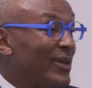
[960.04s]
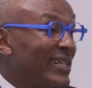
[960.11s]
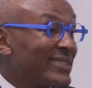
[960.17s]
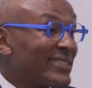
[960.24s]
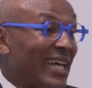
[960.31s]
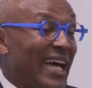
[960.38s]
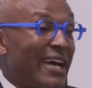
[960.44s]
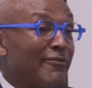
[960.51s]
it
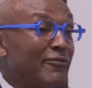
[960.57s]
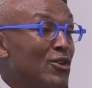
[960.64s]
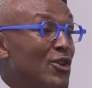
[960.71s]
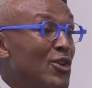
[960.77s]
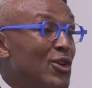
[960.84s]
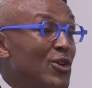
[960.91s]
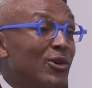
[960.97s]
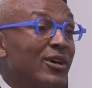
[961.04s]
was. I have
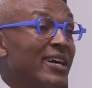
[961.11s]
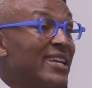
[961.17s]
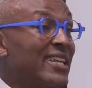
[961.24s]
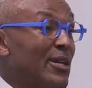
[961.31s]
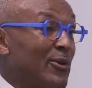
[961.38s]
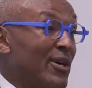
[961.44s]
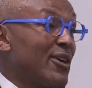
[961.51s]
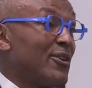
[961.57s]
no
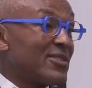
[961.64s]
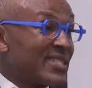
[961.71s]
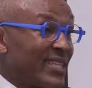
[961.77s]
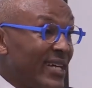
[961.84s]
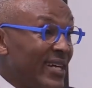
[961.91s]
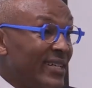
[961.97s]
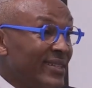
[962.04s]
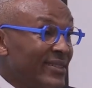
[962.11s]
idea why I was
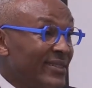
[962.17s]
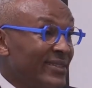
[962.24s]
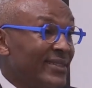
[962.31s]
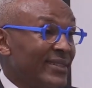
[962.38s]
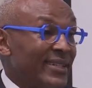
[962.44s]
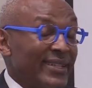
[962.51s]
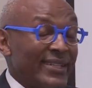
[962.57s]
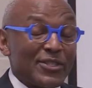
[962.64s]
there.
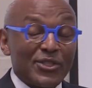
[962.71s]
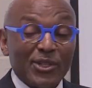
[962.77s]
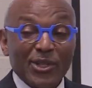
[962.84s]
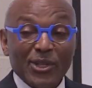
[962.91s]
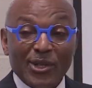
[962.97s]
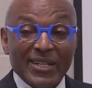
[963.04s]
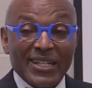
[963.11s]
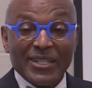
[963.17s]
It is so
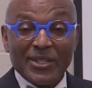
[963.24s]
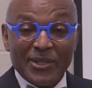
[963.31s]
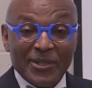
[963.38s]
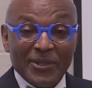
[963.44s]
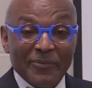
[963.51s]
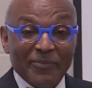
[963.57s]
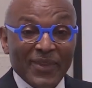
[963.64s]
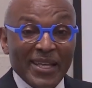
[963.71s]
long
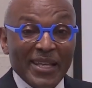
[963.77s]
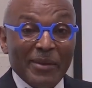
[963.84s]
ago.